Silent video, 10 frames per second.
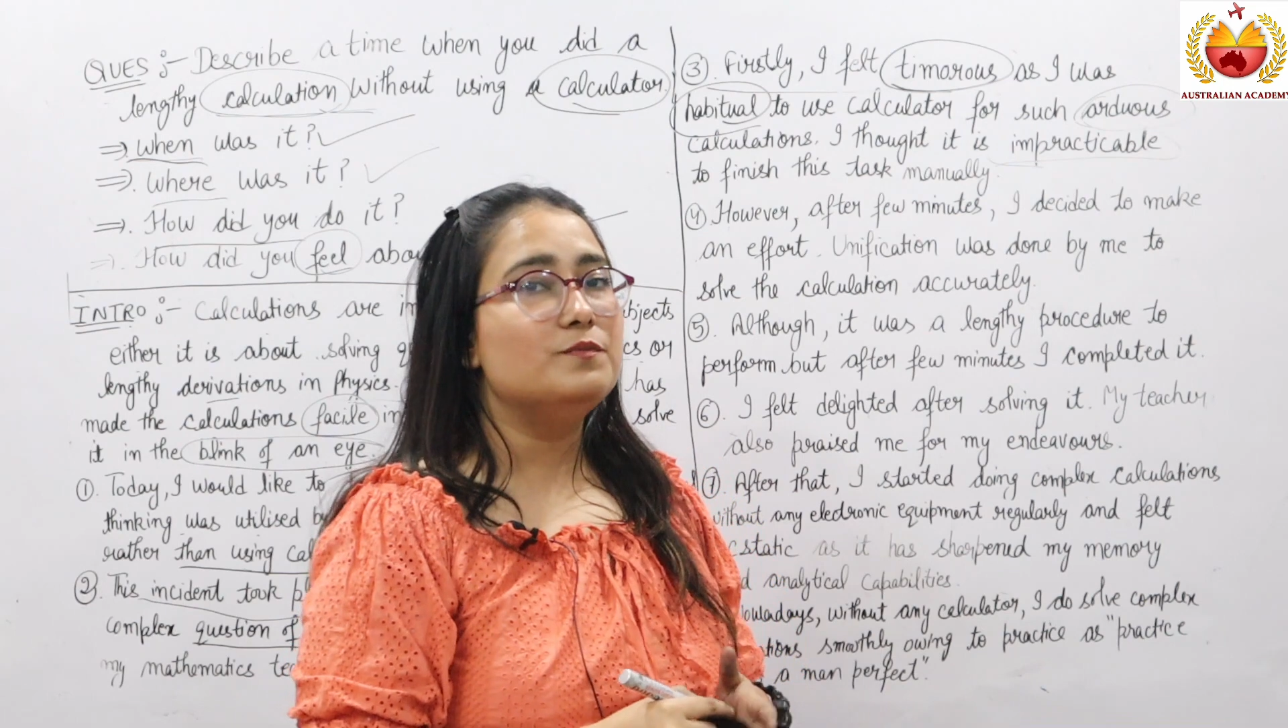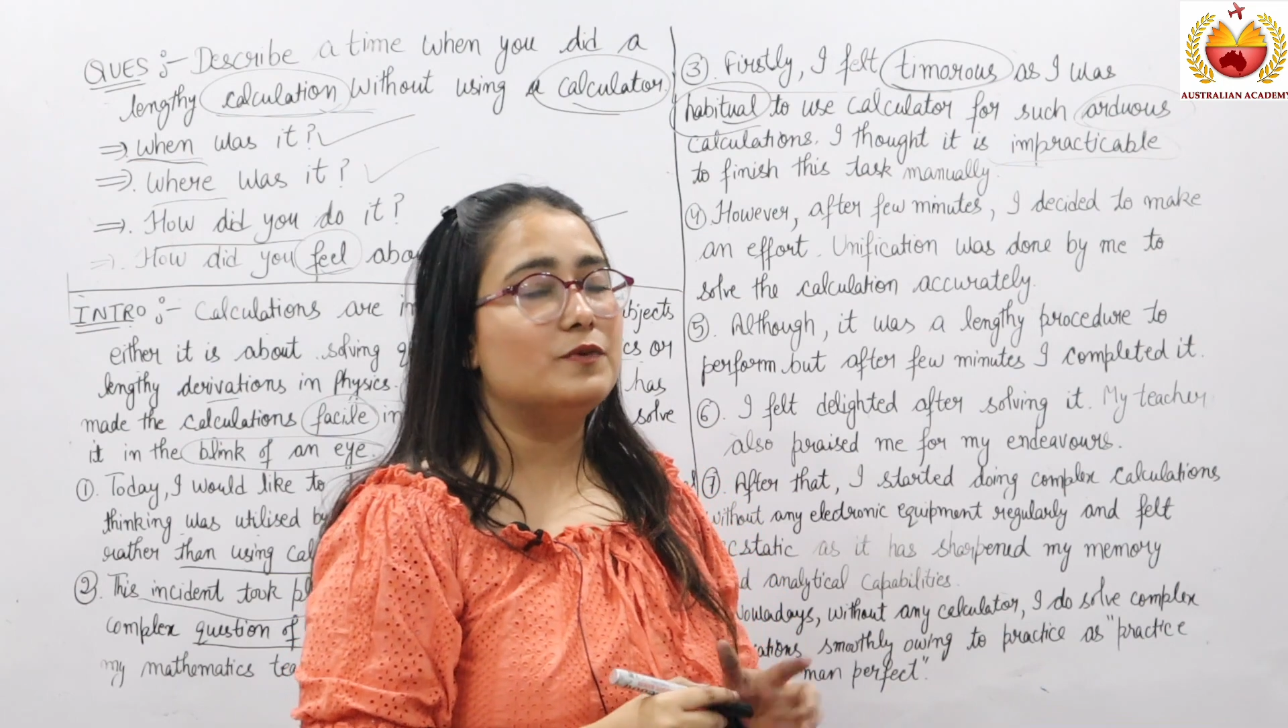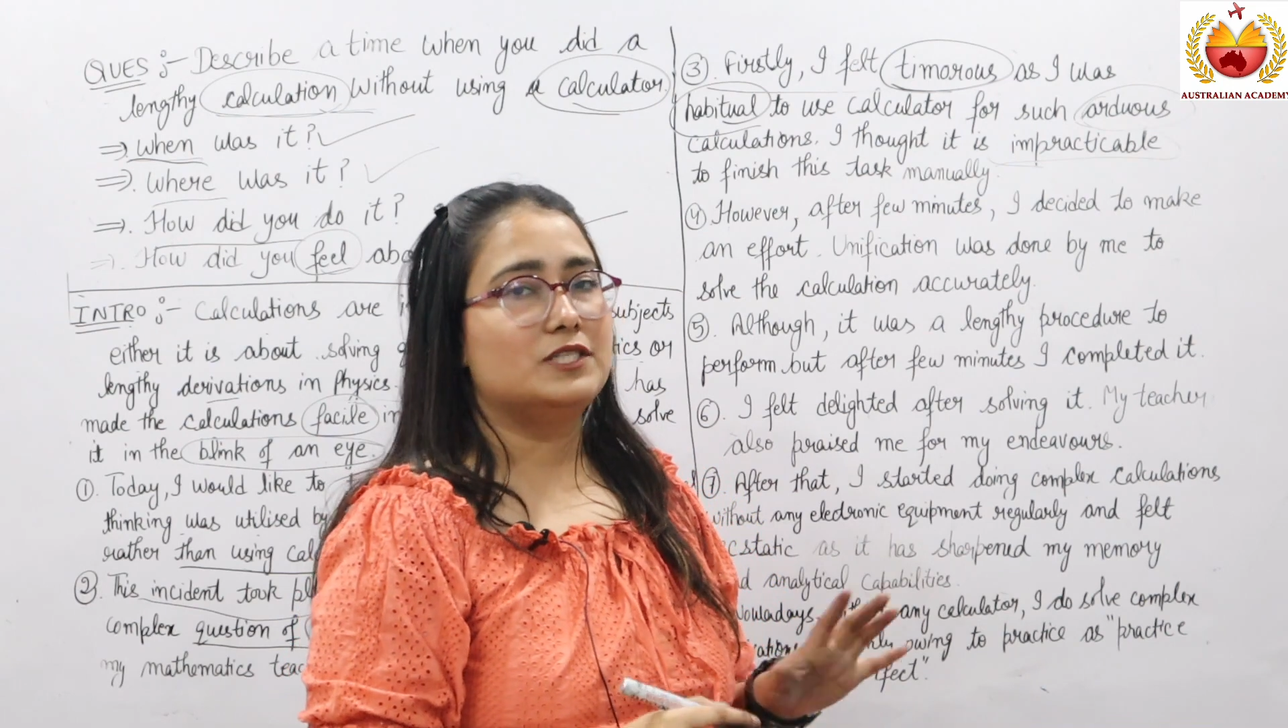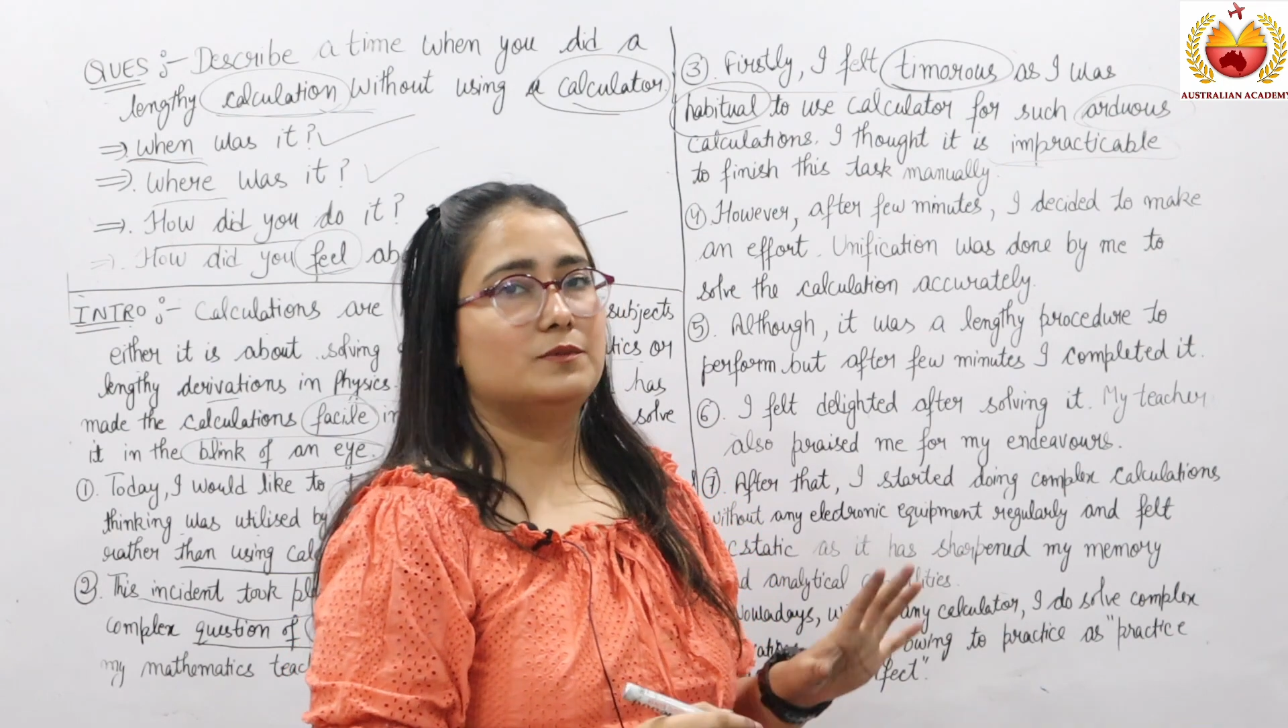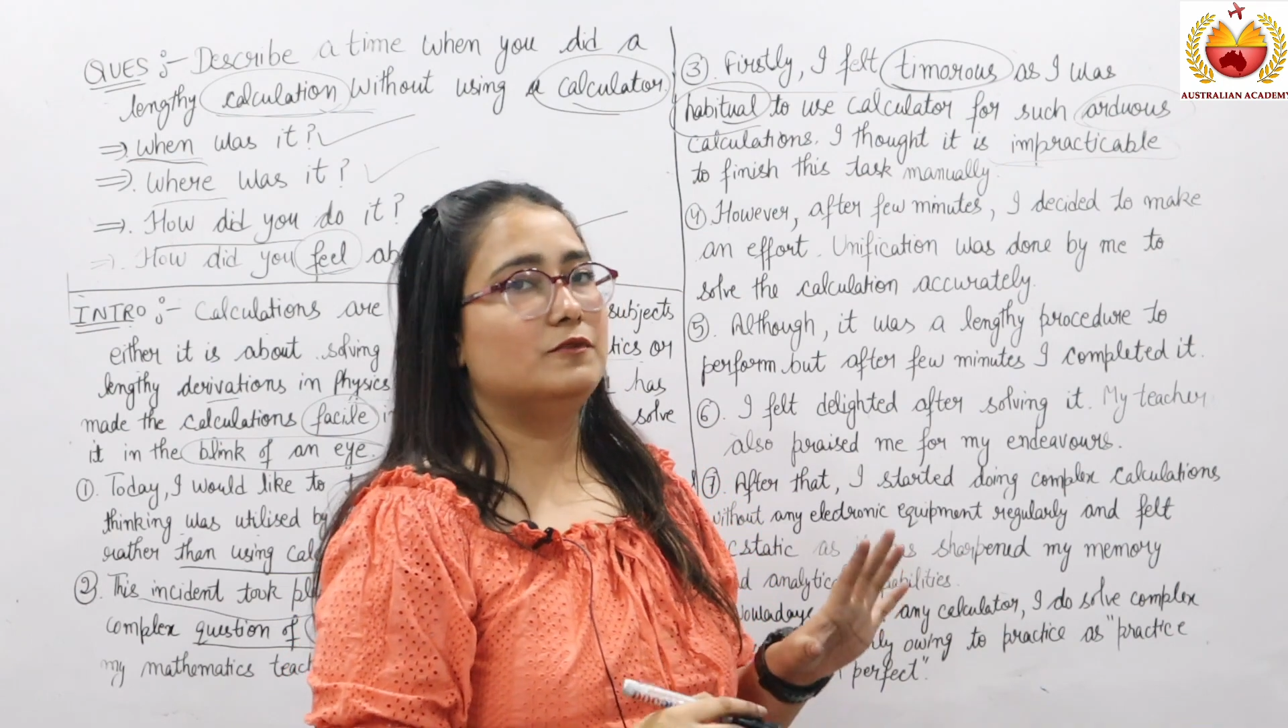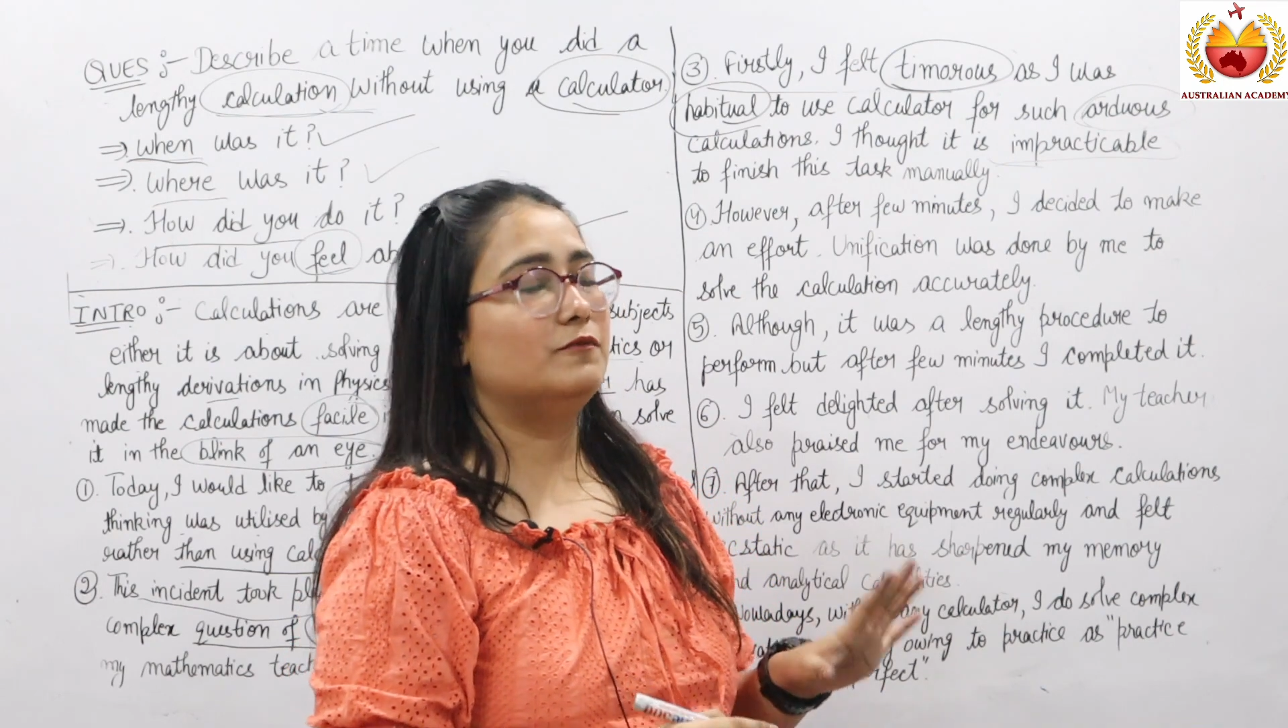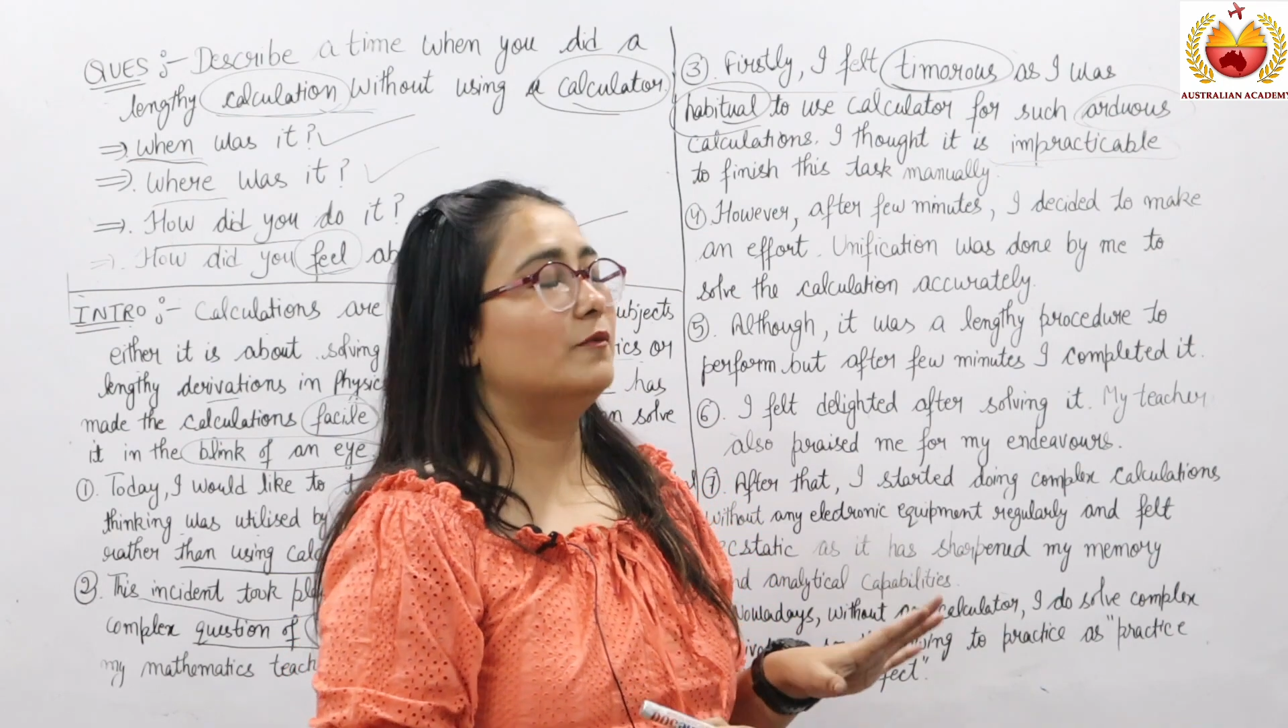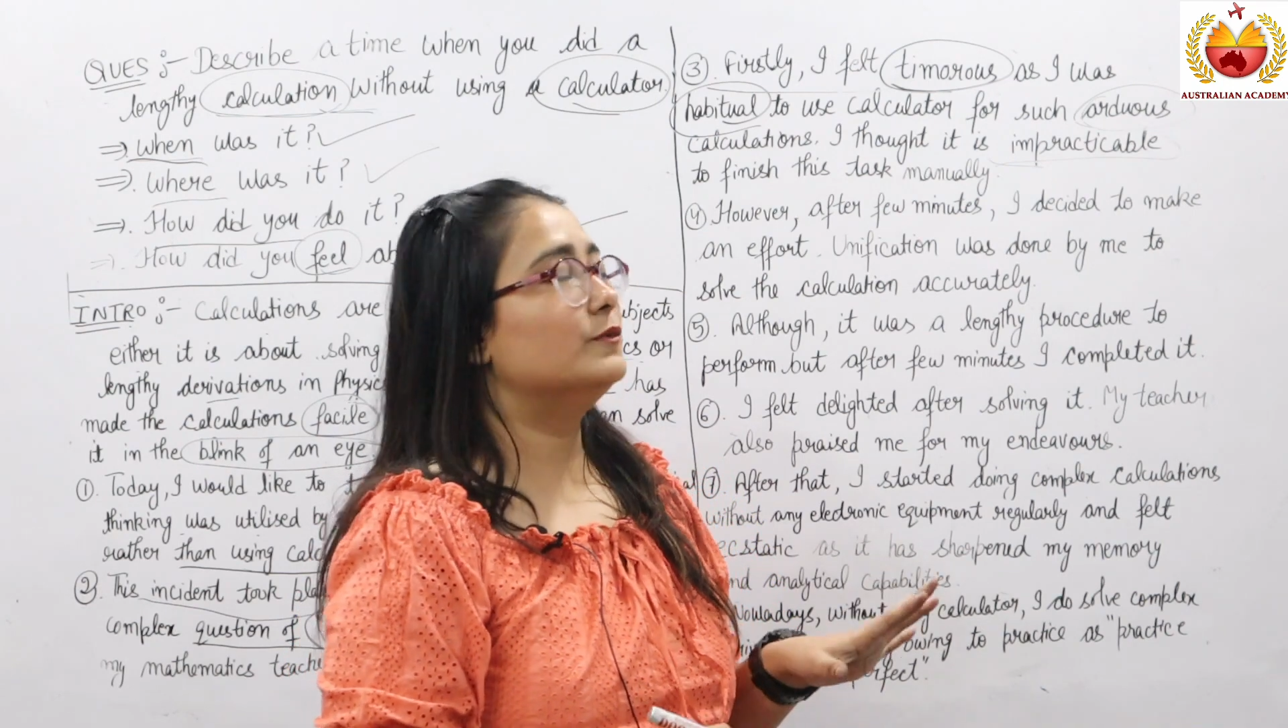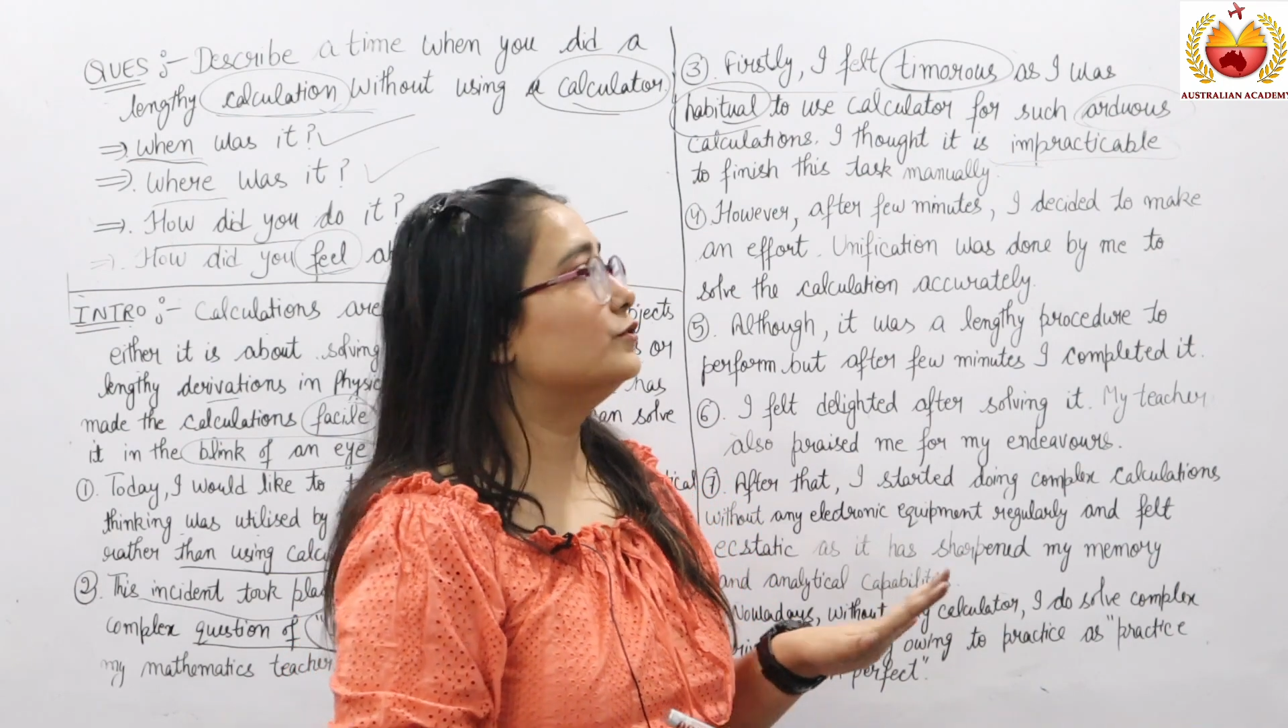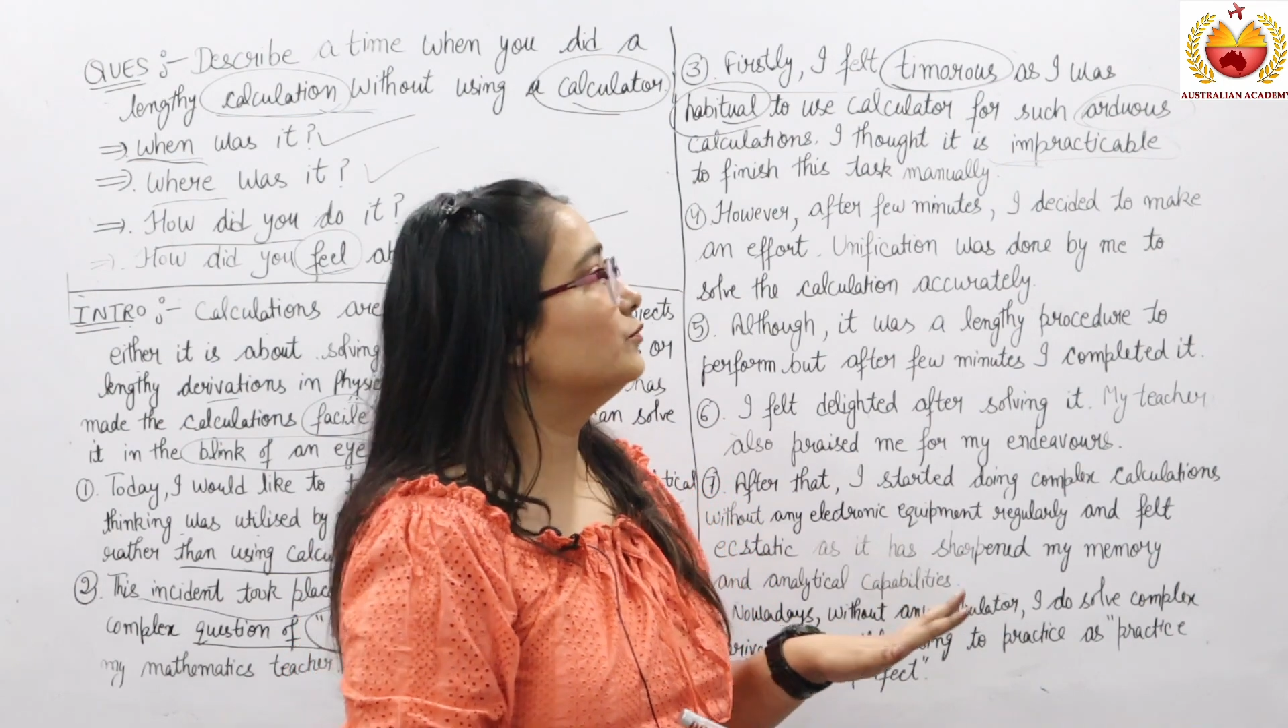impossible
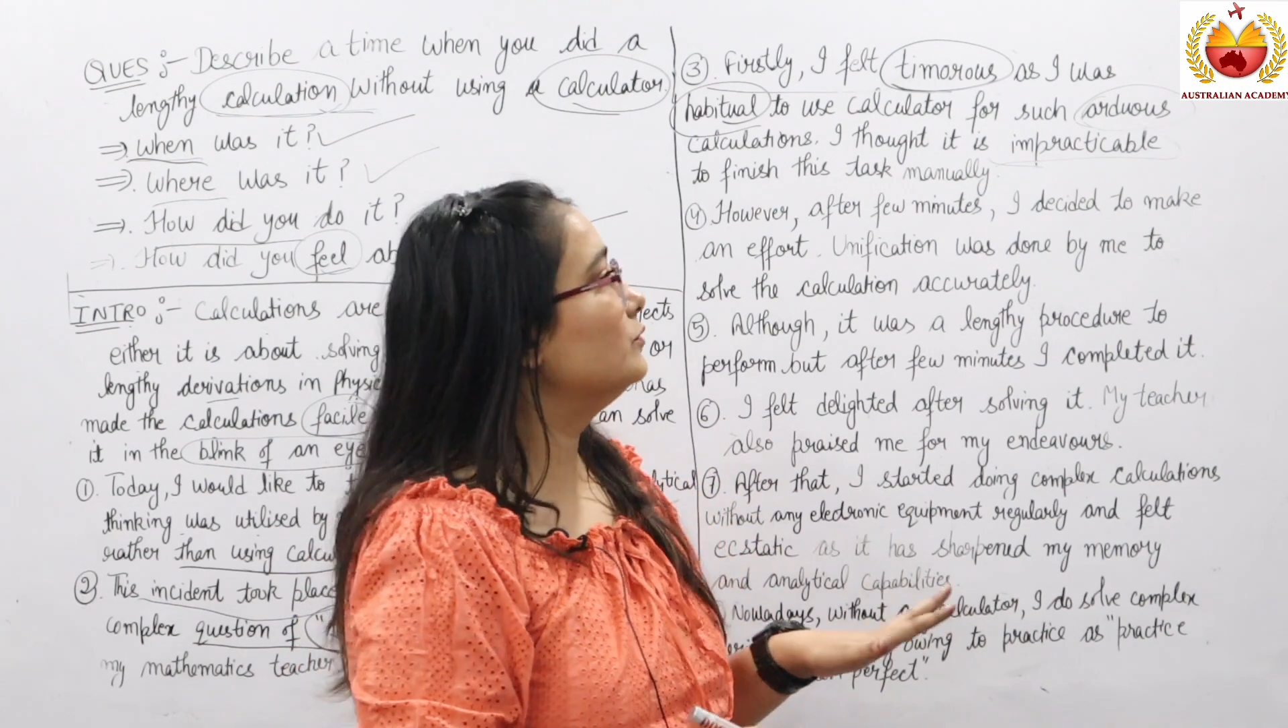for me to